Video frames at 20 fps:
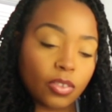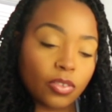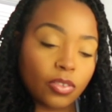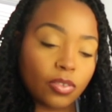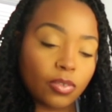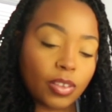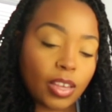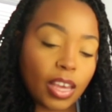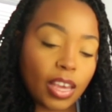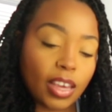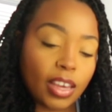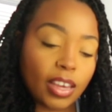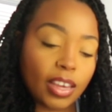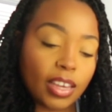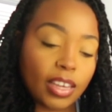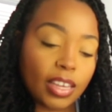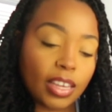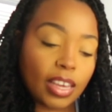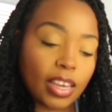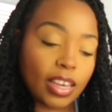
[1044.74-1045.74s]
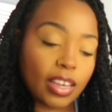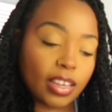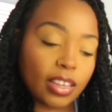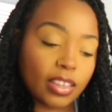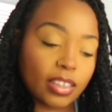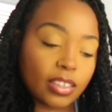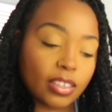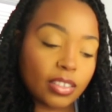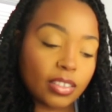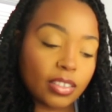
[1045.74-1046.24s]
Okay,
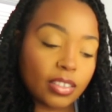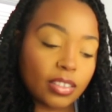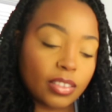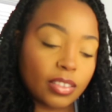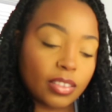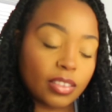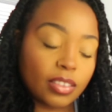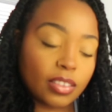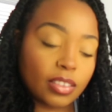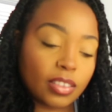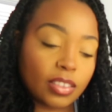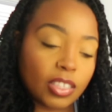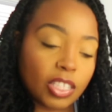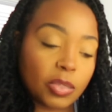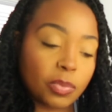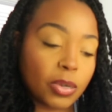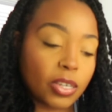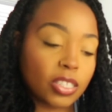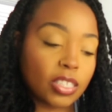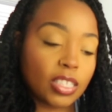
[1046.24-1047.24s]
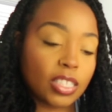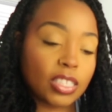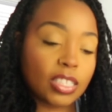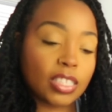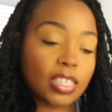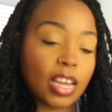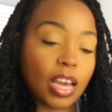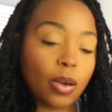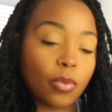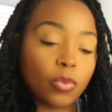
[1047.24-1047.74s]
yeah. This person
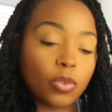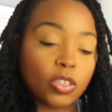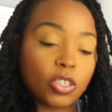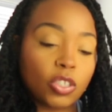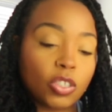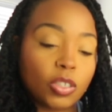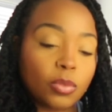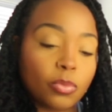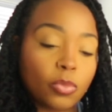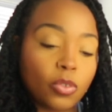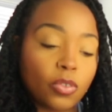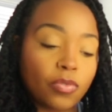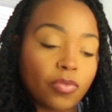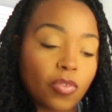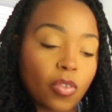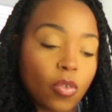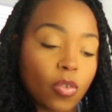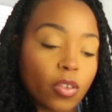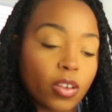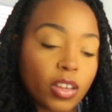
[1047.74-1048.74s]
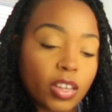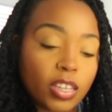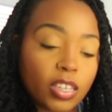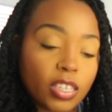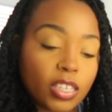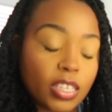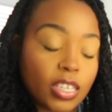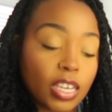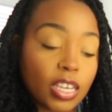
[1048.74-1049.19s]
does not want you to move on.